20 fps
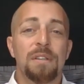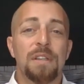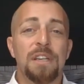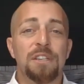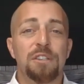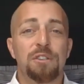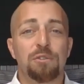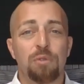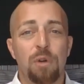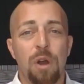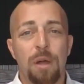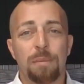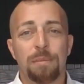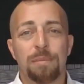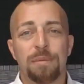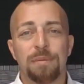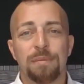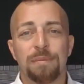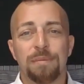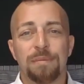that
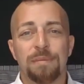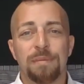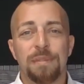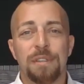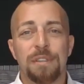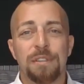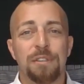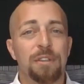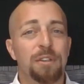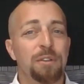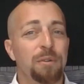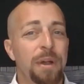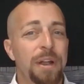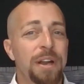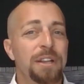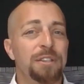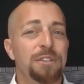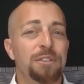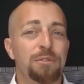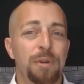Trump is the
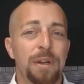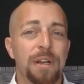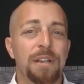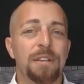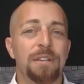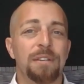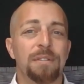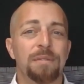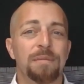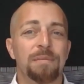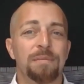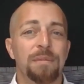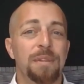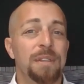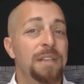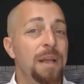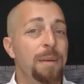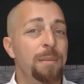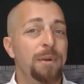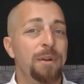greatest trick
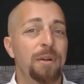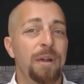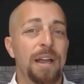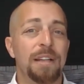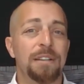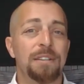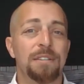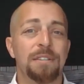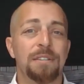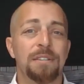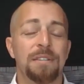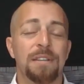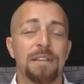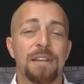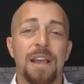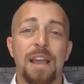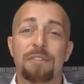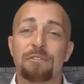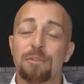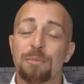the Democrats
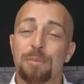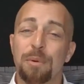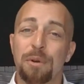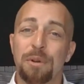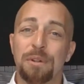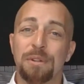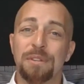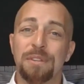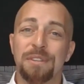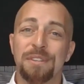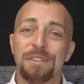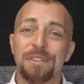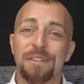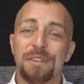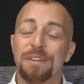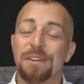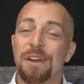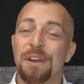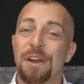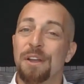ever pulled
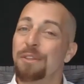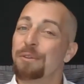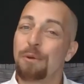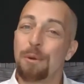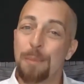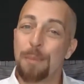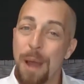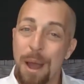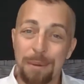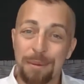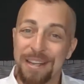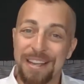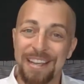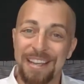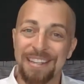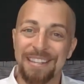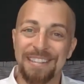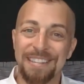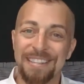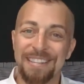on the
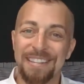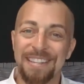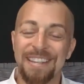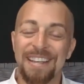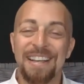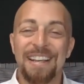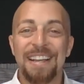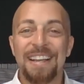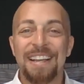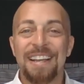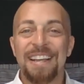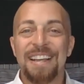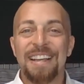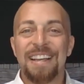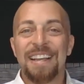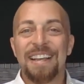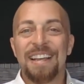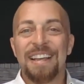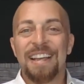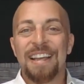Republicans.
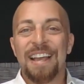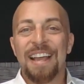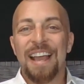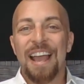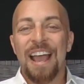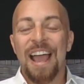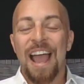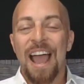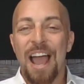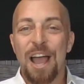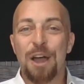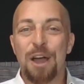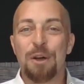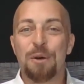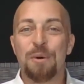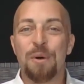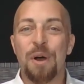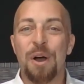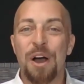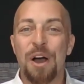
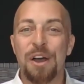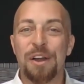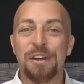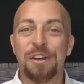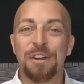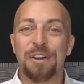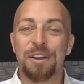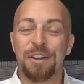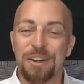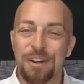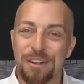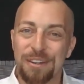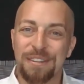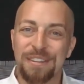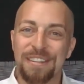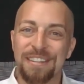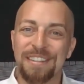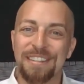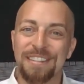How on earth